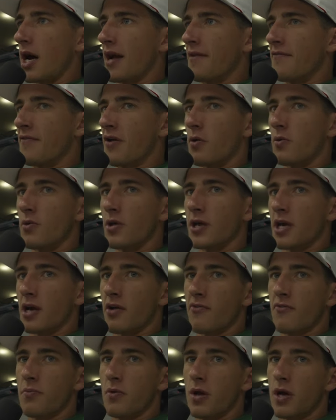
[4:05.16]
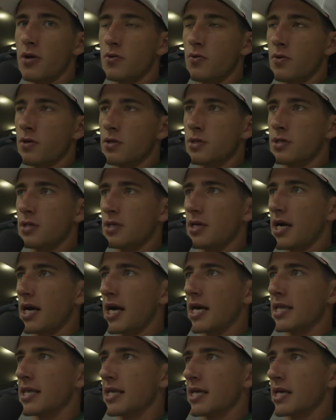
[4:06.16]
felt really comfortable outdoors.
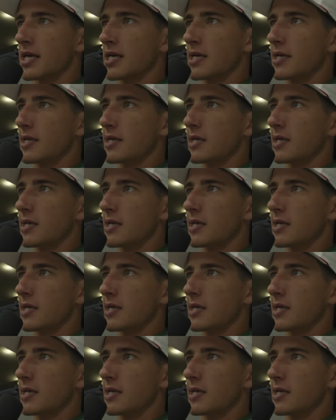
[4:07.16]
I think